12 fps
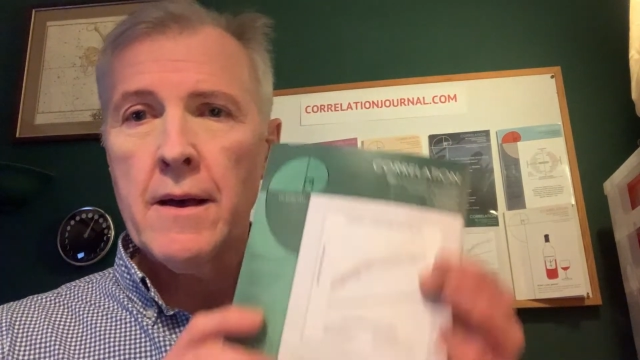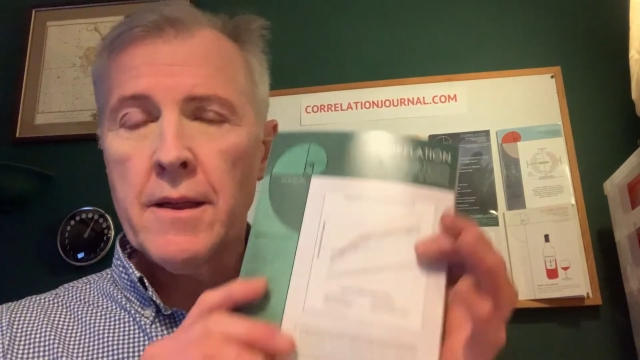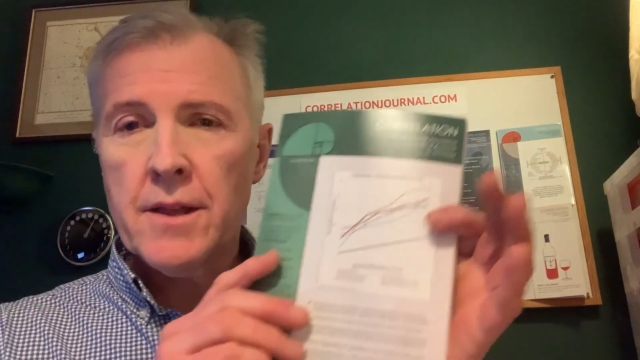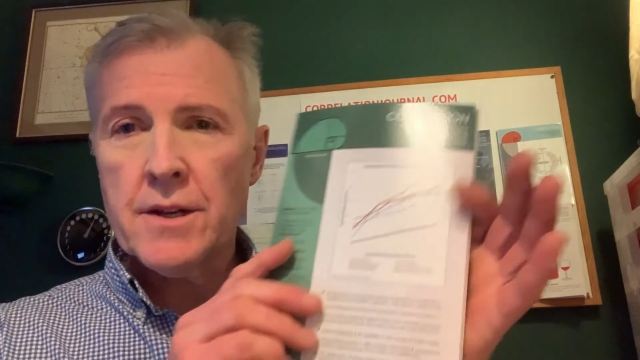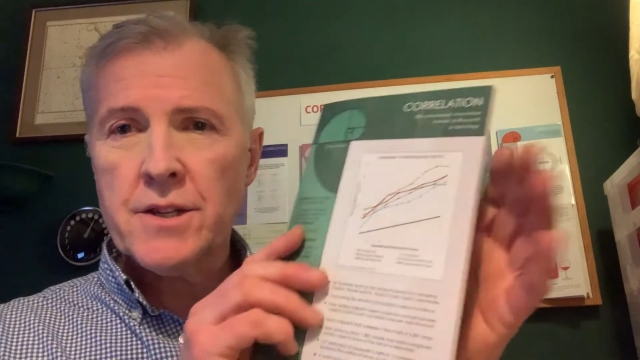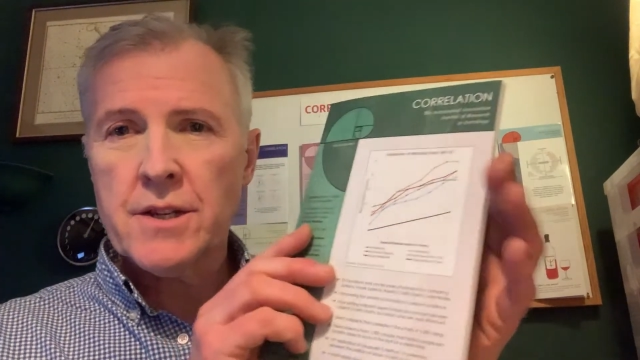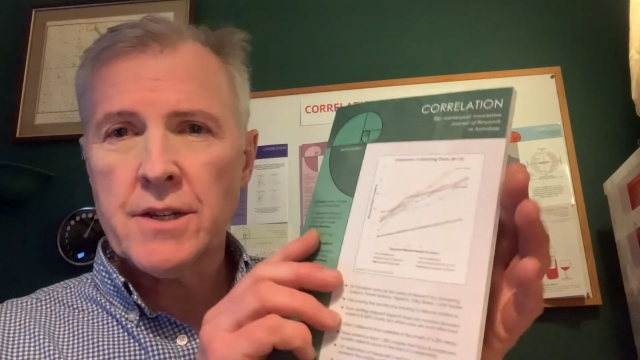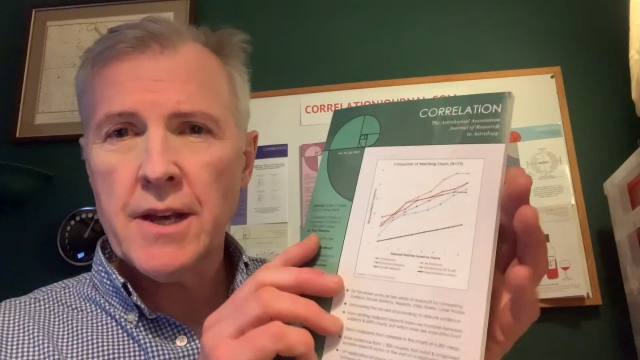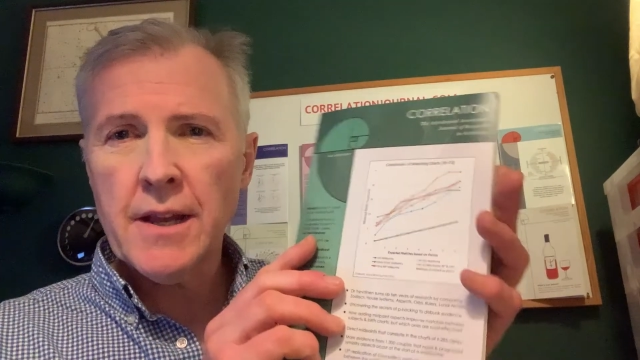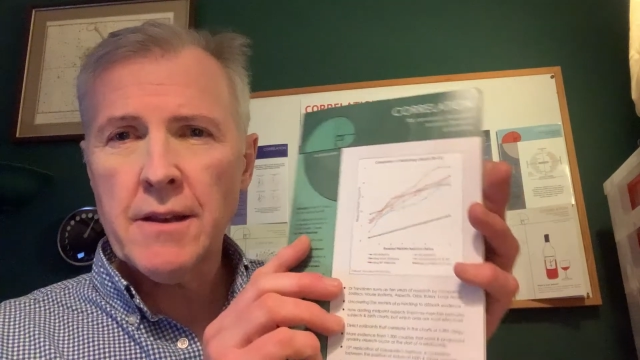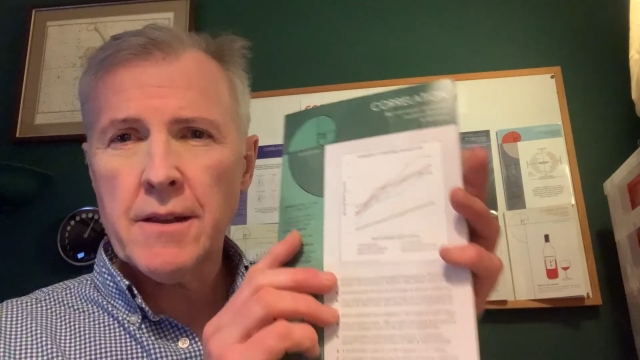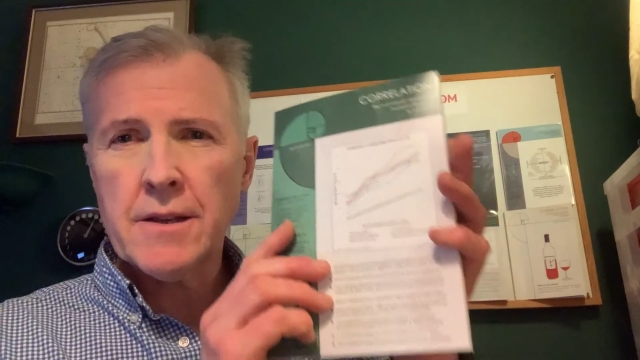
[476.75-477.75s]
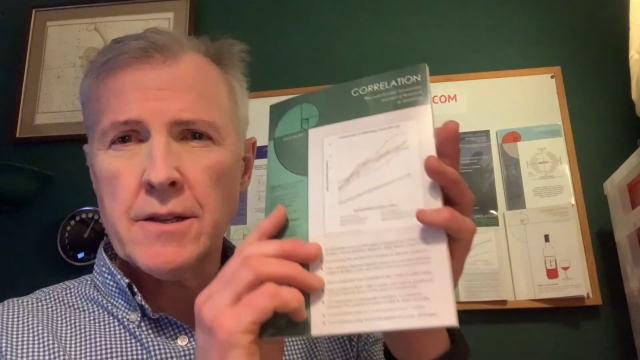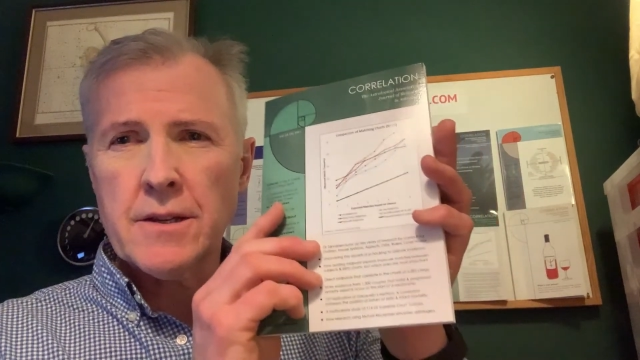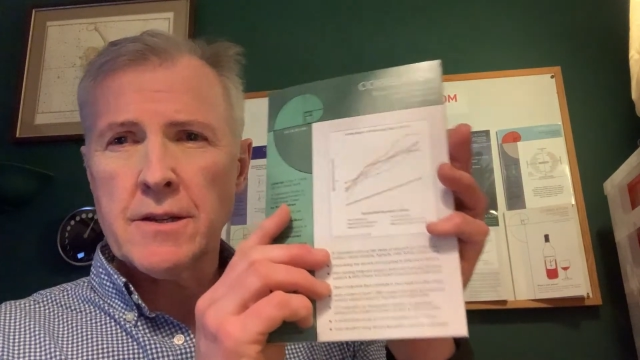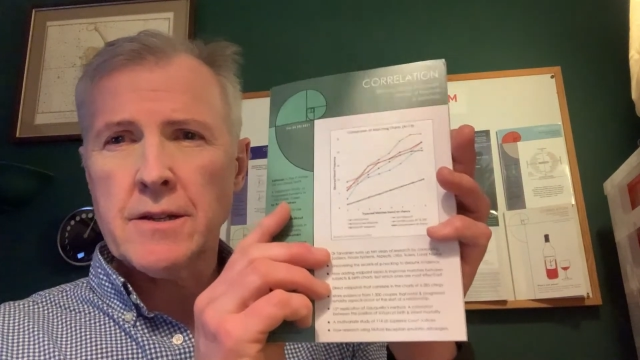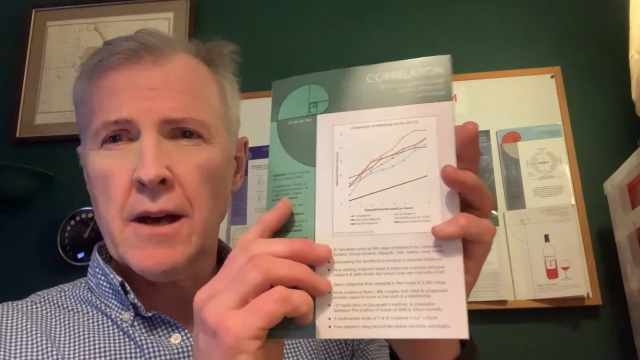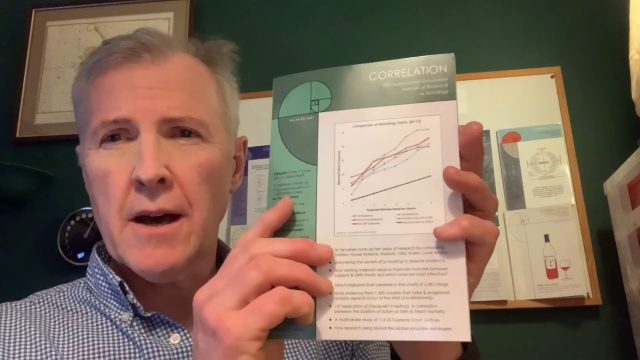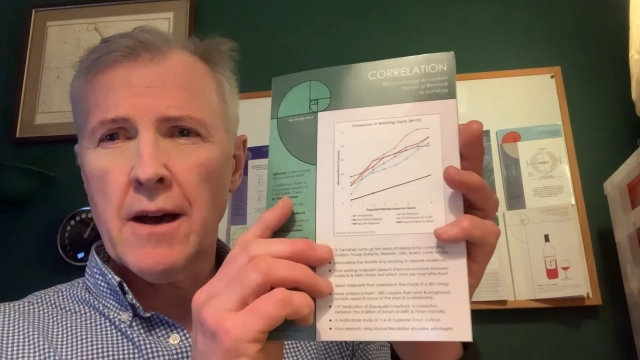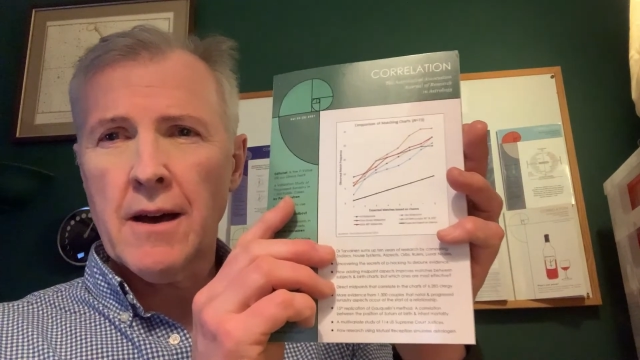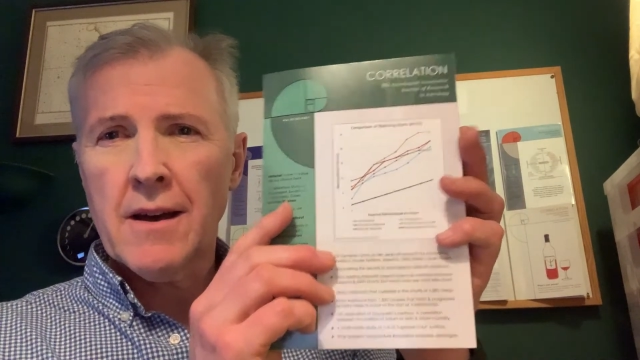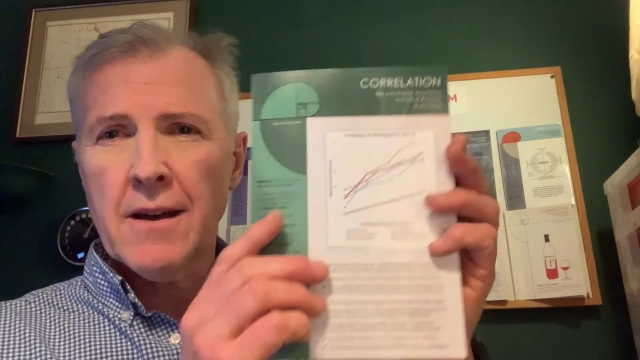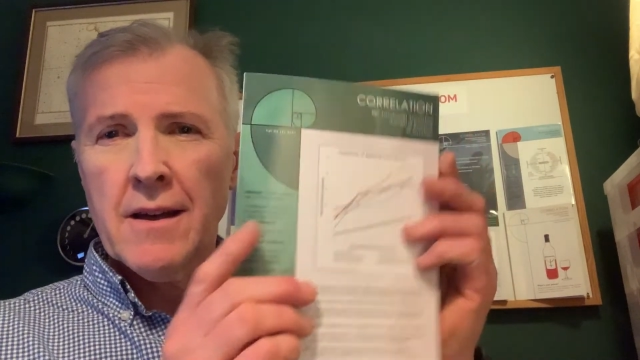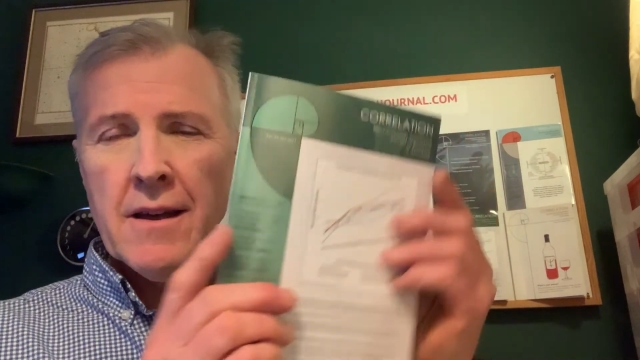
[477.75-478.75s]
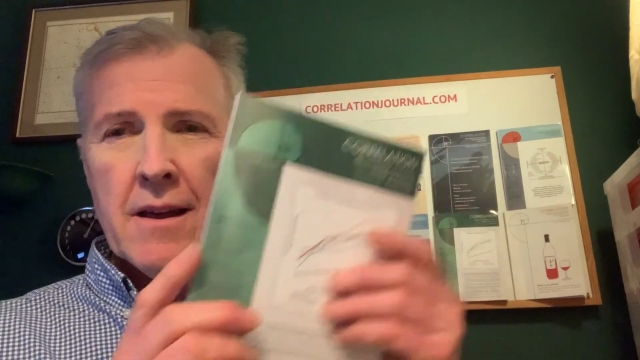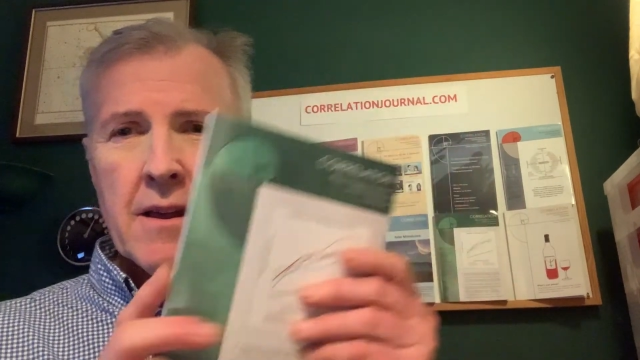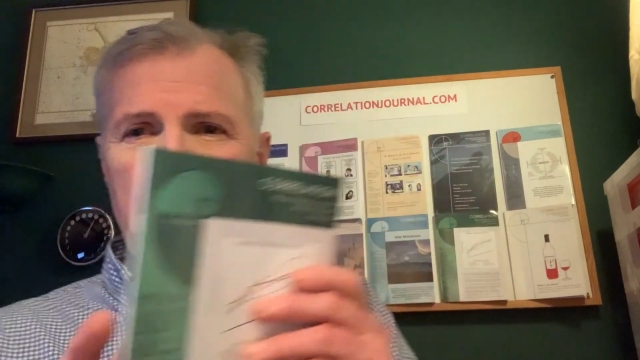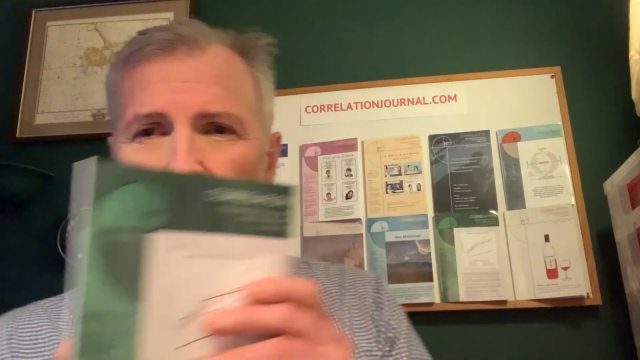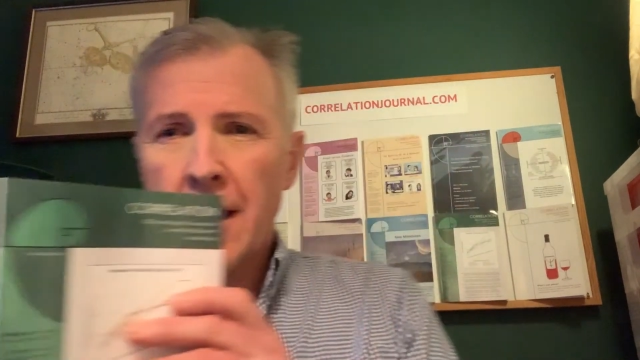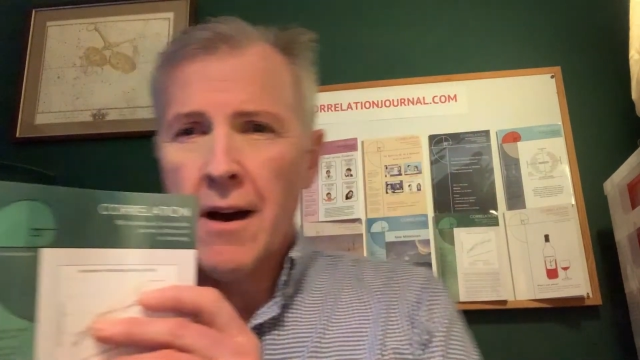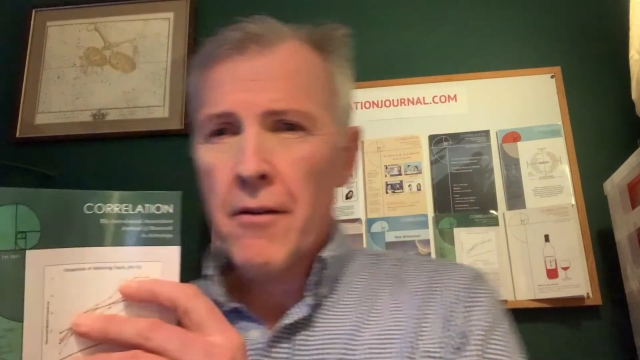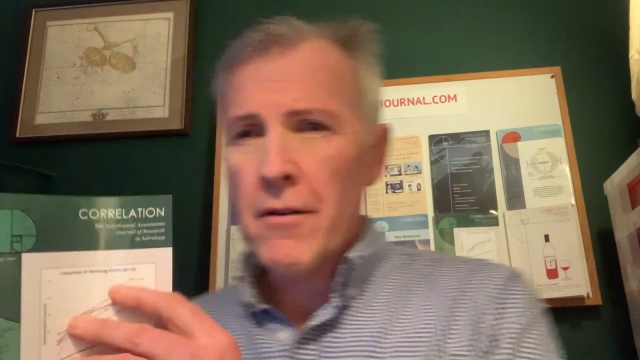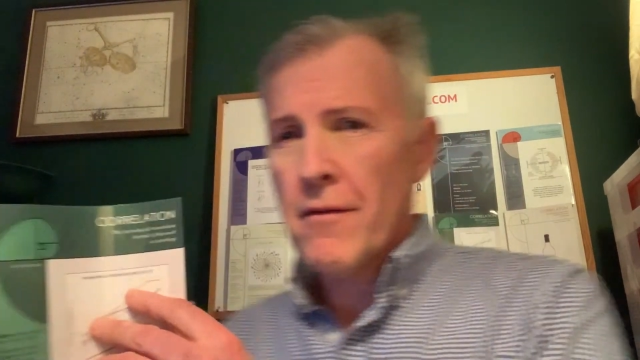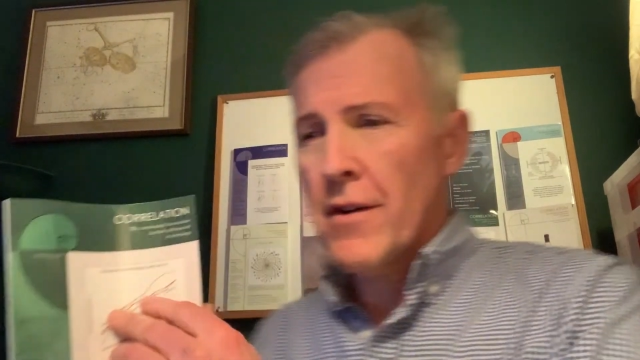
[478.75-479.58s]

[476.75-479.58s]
This is it. This is current